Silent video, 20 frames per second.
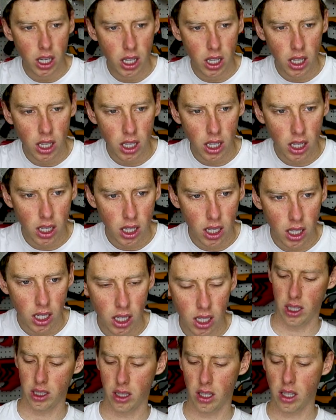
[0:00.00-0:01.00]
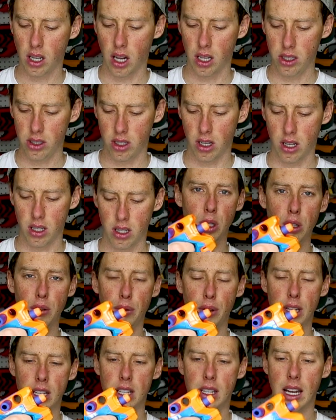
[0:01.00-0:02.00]
I like the colors on it. Blue
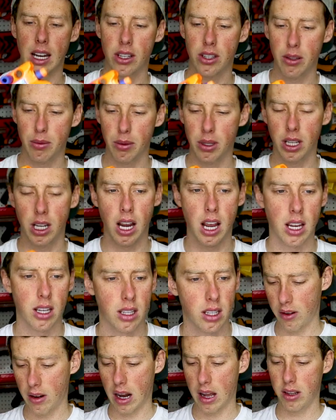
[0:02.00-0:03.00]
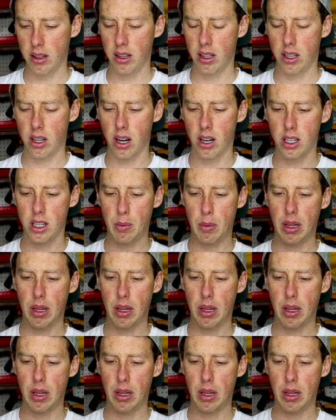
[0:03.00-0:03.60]
for this is actually really nice. I'd rather the darts